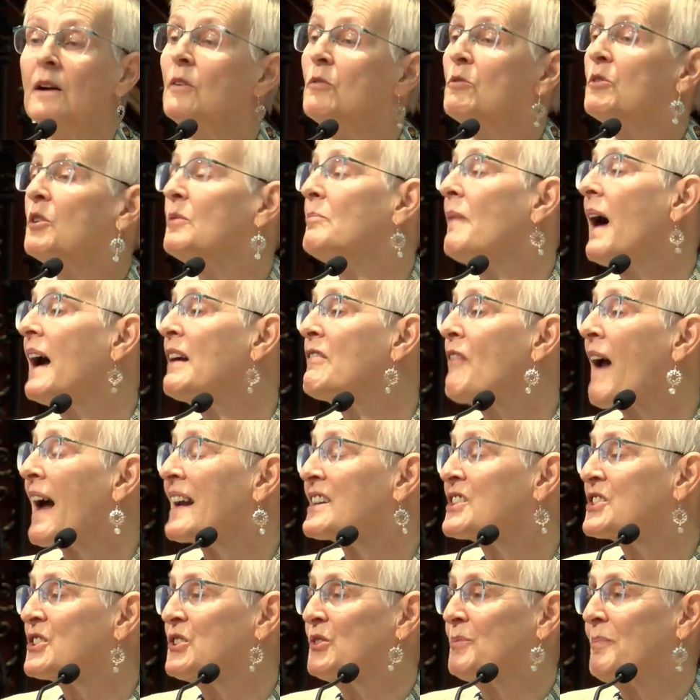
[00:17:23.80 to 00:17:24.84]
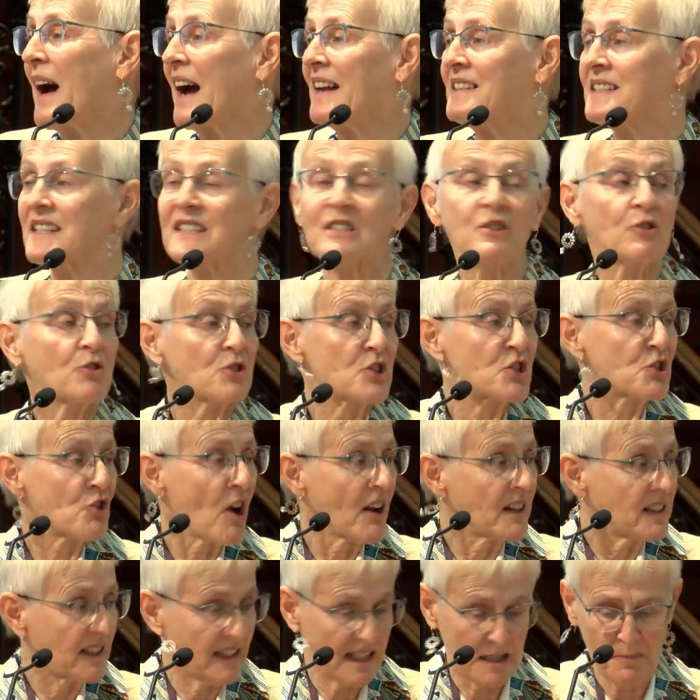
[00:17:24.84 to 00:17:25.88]
Well, my rational mind's still
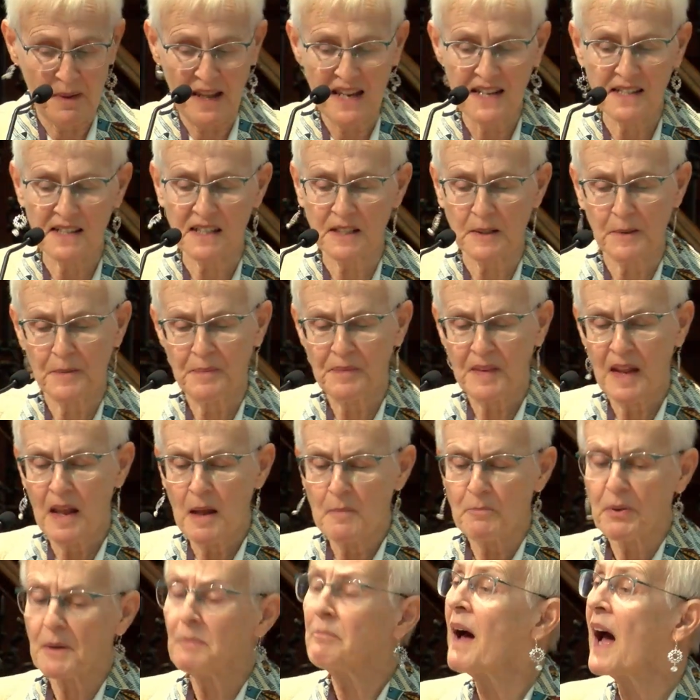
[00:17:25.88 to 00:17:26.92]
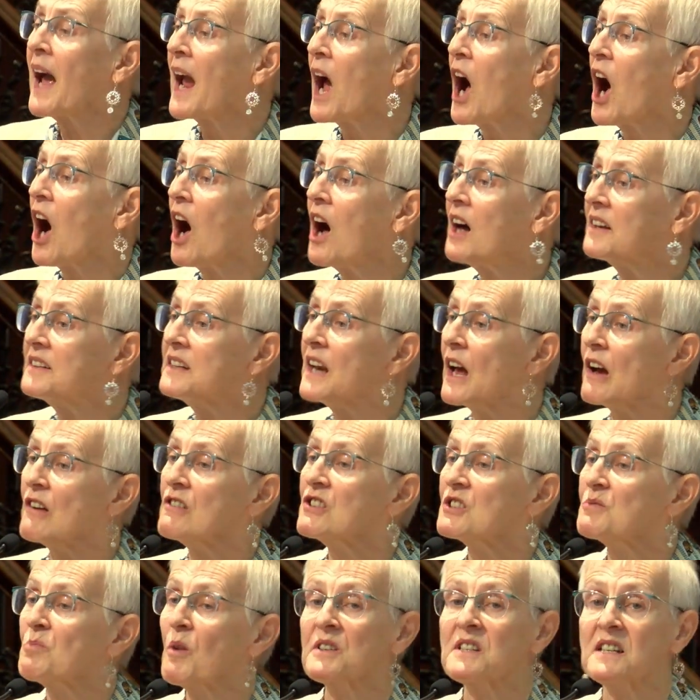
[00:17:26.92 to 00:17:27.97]
struggling a bit, but my heart
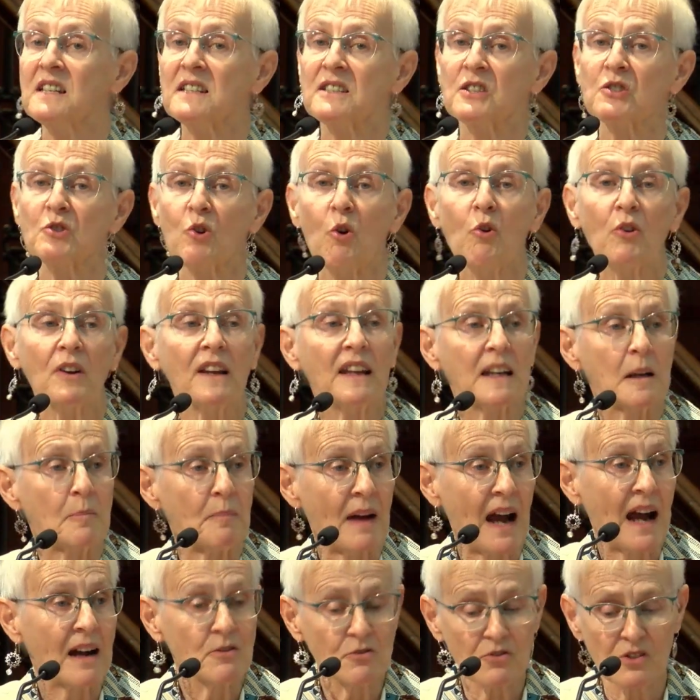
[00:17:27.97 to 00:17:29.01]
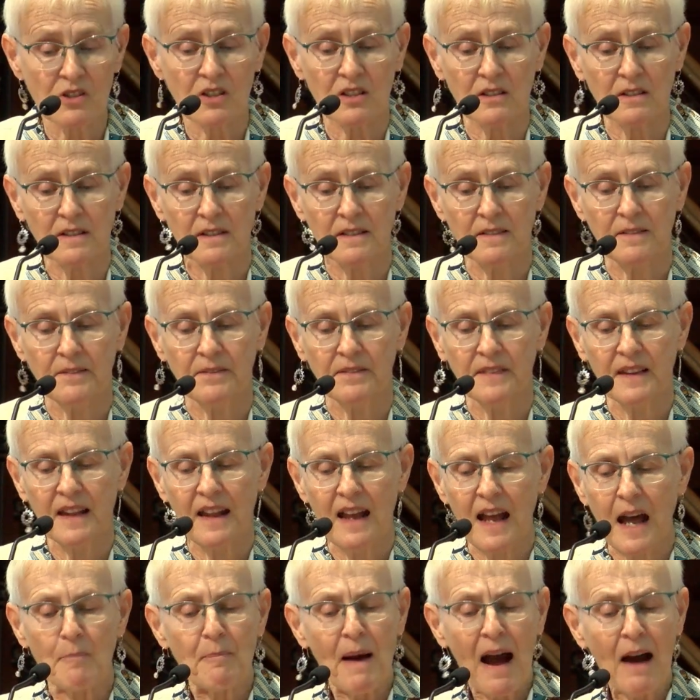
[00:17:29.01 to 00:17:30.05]
knows what he's talking about
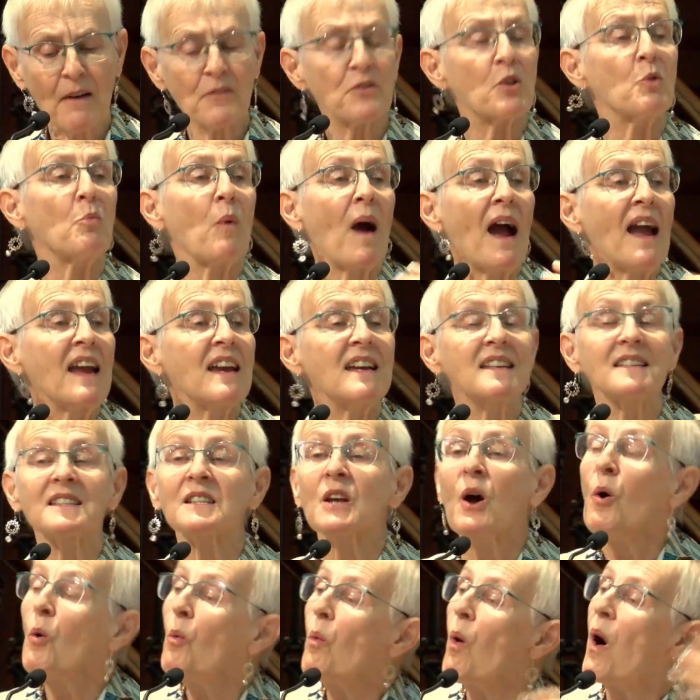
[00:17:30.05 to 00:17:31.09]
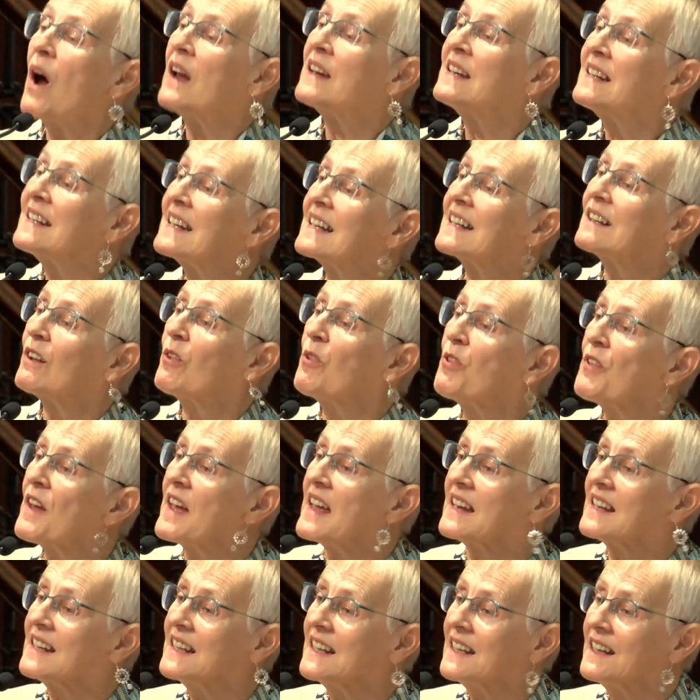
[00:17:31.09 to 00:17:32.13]
the ways one little
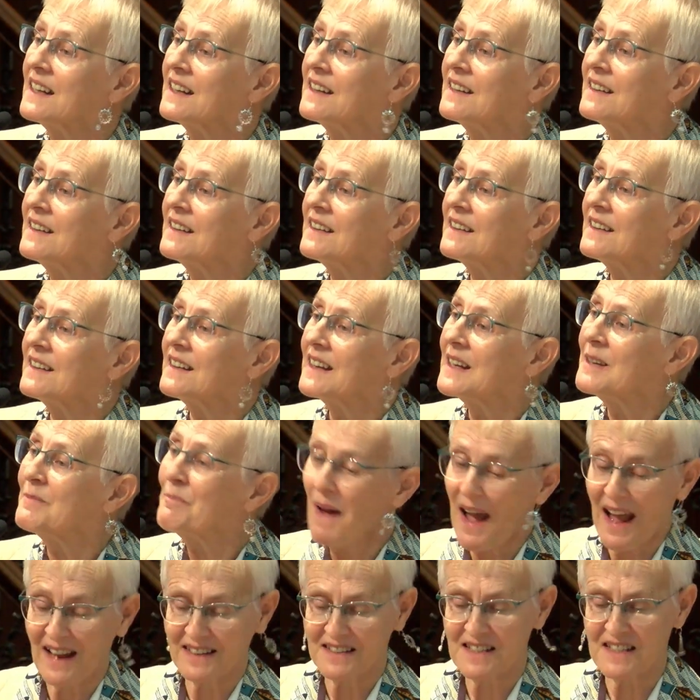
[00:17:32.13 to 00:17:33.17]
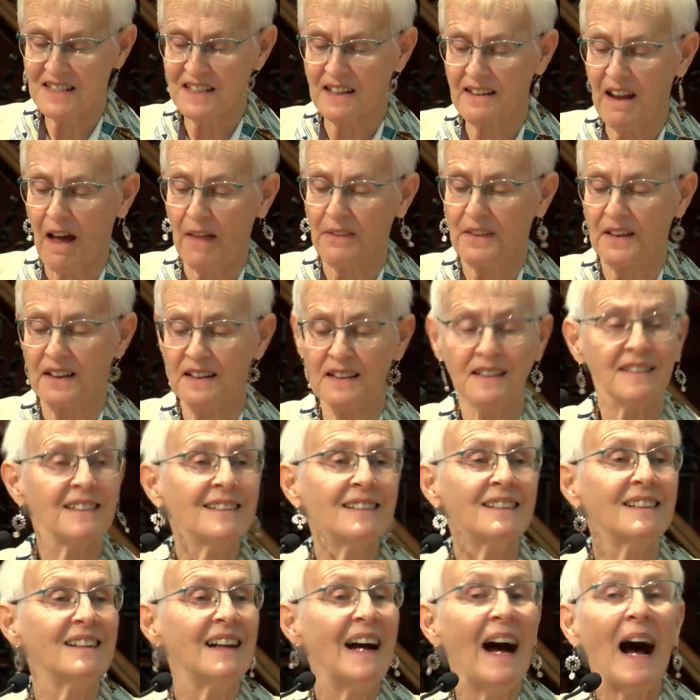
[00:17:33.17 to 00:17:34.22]
thing impacts another,
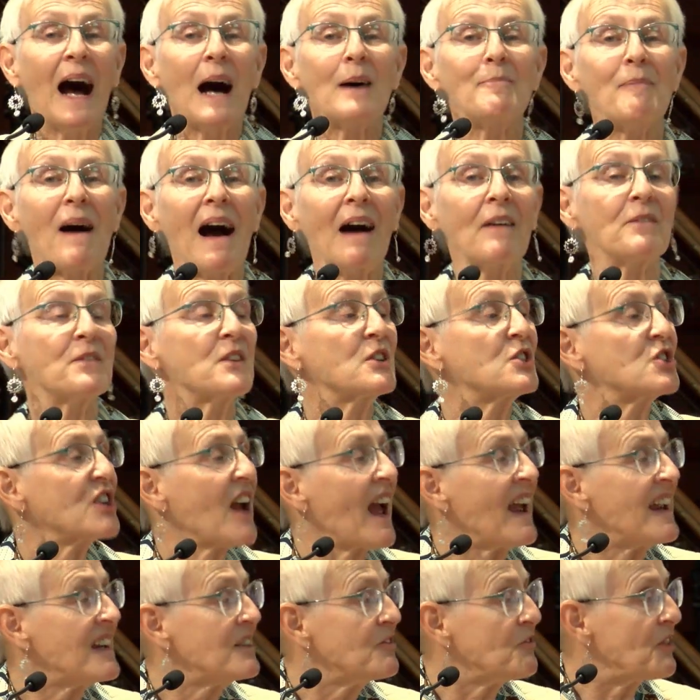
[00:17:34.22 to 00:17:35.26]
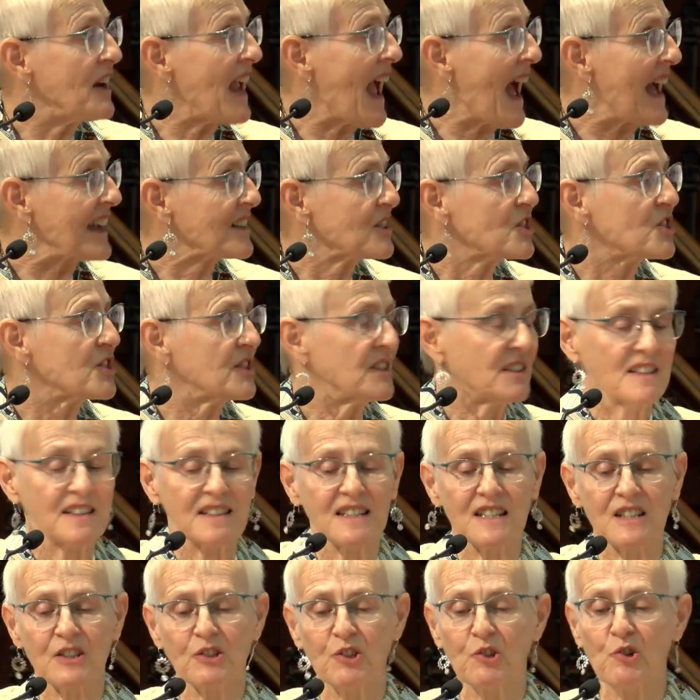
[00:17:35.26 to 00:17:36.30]
about the chain
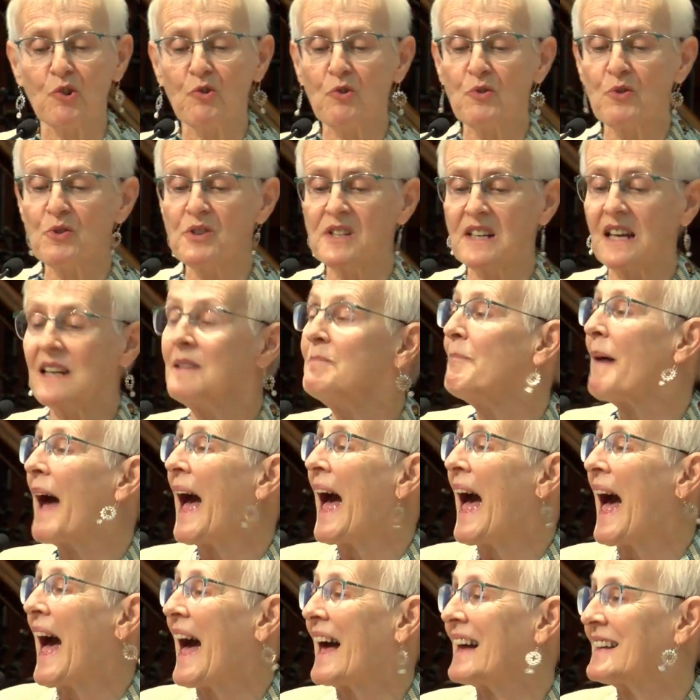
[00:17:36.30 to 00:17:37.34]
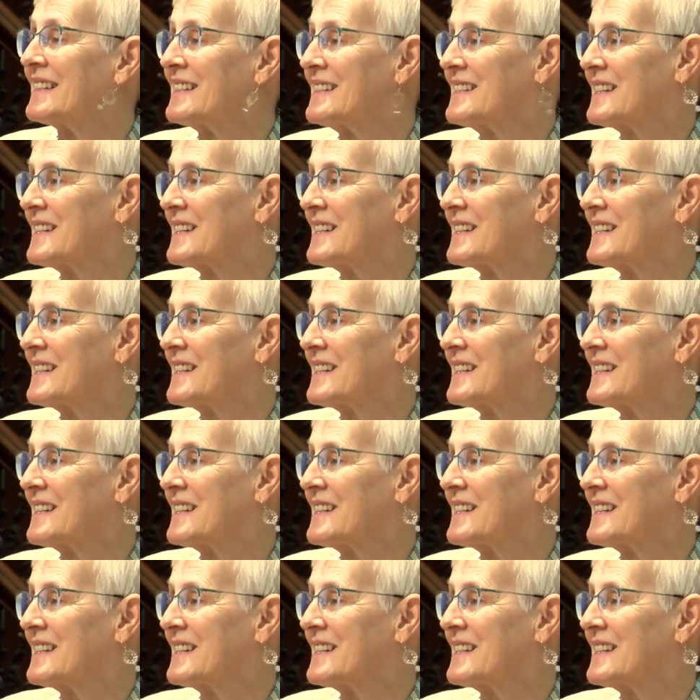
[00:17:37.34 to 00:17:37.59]
reactions, good and bad.